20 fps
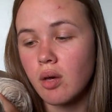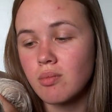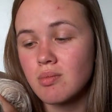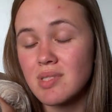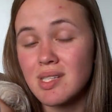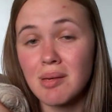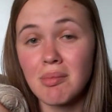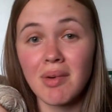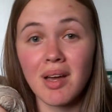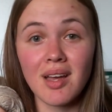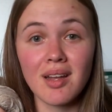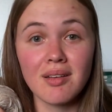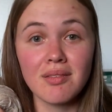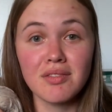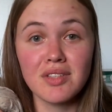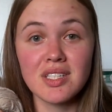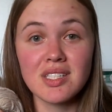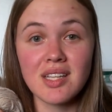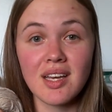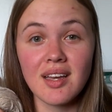some kind of
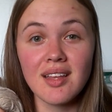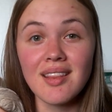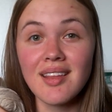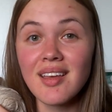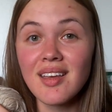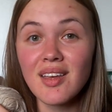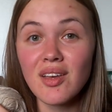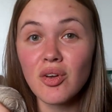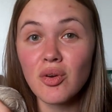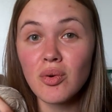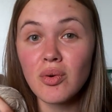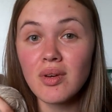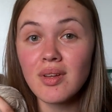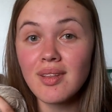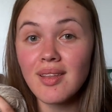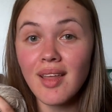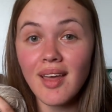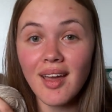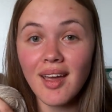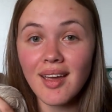design that you
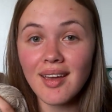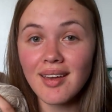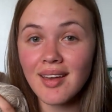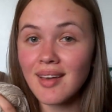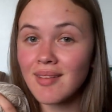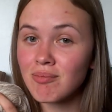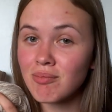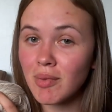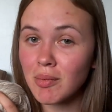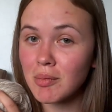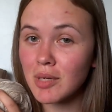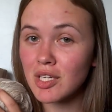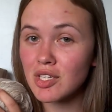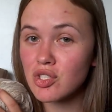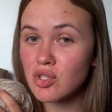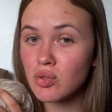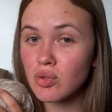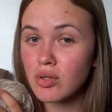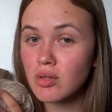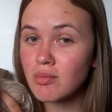would like, I'm not
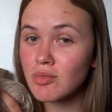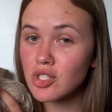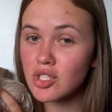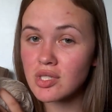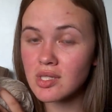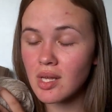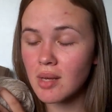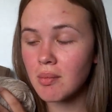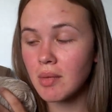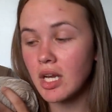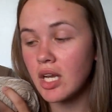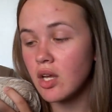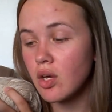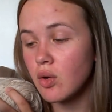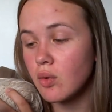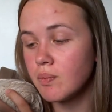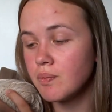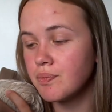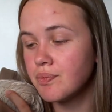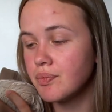sure, just let me
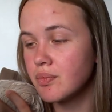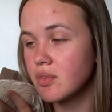know.